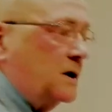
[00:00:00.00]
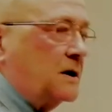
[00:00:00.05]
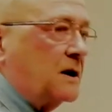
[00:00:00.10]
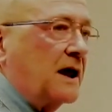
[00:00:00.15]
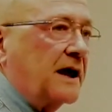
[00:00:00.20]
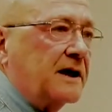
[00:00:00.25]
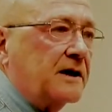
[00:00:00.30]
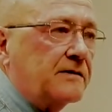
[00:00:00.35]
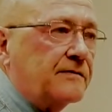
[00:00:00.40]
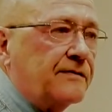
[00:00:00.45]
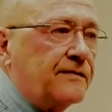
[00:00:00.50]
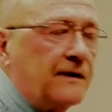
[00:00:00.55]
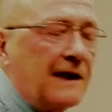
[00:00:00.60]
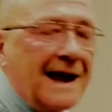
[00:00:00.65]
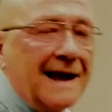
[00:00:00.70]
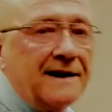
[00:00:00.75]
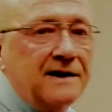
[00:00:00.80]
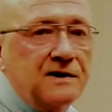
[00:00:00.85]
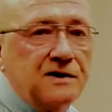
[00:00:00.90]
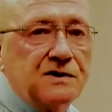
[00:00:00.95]
like a
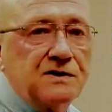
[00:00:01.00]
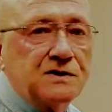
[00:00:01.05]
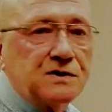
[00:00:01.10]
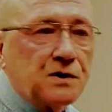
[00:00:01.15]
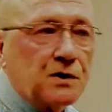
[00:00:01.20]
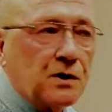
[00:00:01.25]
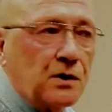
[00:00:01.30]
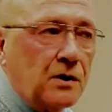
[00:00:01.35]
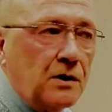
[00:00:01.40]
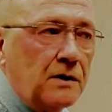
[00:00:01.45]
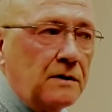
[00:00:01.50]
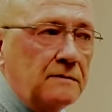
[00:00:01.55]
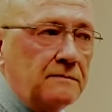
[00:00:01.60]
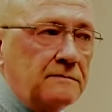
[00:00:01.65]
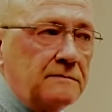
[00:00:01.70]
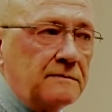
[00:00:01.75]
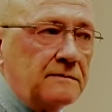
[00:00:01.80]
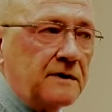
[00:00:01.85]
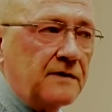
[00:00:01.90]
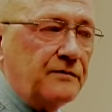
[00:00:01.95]
flattened circle.
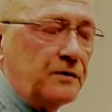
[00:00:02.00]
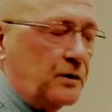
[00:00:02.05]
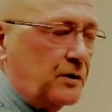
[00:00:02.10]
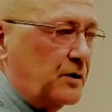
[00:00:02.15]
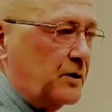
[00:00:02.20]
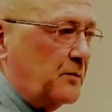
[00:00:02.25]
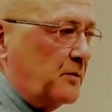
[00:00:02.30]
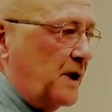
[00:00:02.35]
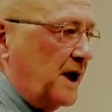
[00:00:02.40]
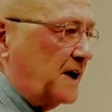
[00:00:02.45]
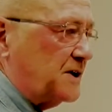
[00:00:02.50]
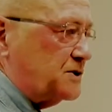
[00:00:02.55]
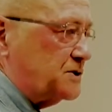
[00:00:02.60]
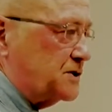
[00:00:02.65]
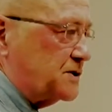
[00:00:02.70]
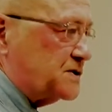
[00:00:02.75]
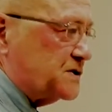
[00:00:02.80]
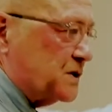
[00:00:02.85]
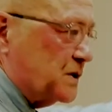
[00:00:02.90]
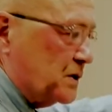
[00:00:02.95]
If you can imagine
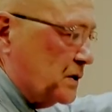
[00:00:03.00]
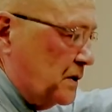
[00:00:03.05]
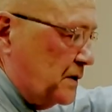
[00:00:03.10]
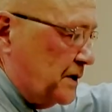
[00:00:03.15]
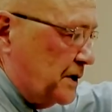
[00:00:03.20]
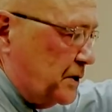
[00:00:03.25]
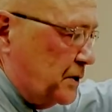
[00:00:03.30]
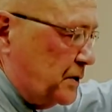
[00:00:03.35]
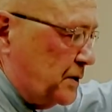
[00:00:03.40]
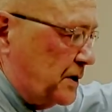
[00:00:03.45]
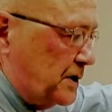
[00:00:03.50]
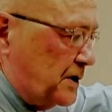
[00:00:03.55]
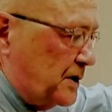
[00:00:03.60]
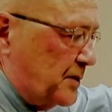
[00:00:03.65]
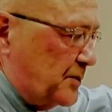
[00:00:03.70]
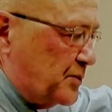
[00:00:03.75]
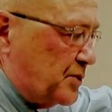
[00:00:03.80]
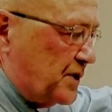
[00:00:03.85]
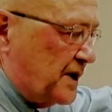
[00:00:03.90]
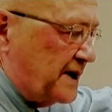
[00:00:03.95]
a circle that you could
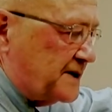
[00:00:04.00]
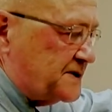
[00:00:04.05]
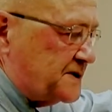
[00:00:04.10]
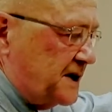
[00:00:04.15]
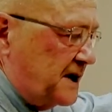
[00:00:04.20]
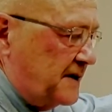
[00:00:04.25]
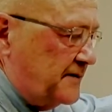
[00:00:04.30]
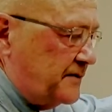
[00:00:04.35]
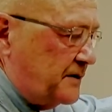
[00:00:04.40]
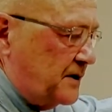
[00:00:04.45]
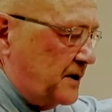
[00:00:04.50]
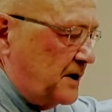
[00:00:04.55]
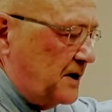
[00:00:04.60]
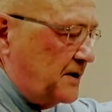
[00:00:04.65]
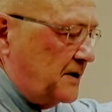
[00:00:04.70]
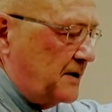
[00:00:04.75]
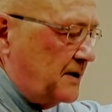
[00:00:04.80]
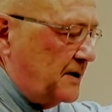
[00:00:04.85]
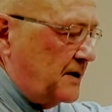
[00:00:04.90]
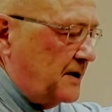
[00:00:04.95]
compress
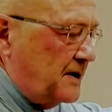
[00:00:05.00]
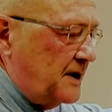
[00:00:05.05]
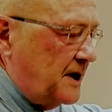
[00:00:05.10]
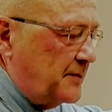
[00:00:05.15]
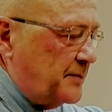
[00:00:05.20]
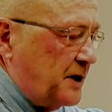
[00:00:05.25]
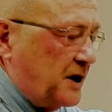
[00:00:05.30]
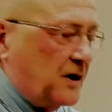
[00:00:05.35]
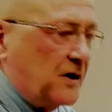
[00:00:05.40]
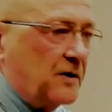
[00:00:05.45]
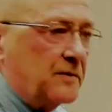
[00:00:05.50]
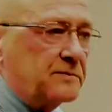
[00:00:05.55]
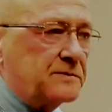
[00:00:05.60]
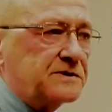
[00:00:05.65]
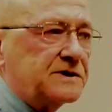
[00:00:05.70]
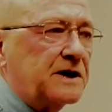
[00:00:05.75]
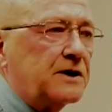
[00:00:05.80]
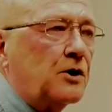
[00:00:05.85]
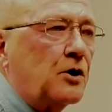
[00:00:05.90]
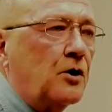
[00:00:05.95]
evenly, it becomes
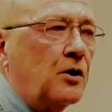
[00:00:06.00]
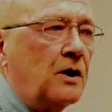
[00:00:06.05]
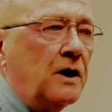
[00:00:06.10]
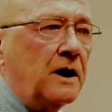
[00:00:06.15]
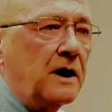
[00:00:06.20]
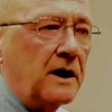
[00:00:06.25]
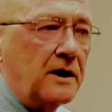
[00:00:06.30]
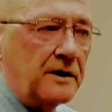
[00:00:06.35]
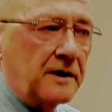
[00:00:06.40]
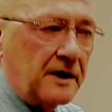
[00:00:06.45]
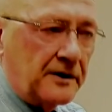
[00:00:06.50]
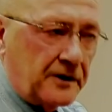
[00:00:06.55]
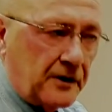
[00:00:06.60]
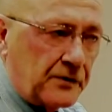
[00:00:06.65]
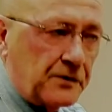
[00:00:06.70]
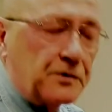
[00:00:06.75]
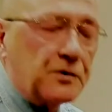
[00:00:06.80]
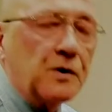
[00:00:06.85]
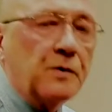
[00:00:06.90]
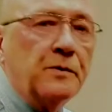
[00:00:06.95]

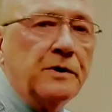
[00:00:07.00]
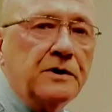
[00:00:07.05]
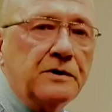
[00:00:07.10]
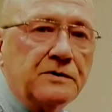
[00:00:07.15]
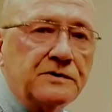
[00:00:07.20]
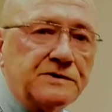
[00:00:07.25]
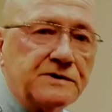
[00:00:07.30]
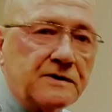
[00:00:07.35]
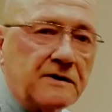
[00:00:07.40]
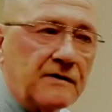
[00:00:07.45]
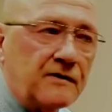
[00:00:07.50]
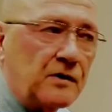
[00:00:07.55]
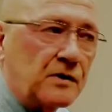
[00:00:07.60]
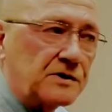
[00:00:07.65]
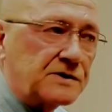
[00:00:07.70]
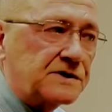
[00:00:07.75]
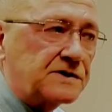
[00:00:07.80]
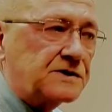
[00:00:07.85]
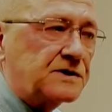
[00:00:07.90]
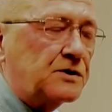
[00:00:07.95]
another term we use, of
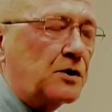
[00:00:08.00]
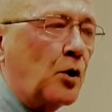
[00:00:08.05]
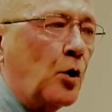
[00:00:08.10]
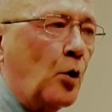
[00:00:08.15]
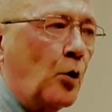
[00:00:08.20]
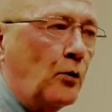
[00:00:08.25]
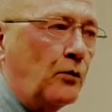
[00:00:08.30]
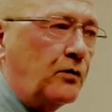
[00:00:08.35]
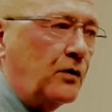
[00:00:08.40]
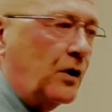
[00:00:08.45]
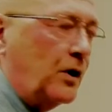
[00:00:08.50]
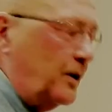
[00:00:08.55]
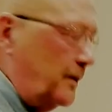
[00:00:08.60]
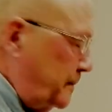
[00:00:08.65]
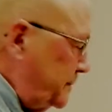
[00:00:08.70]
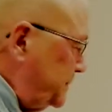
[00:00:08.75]
course, is an oval.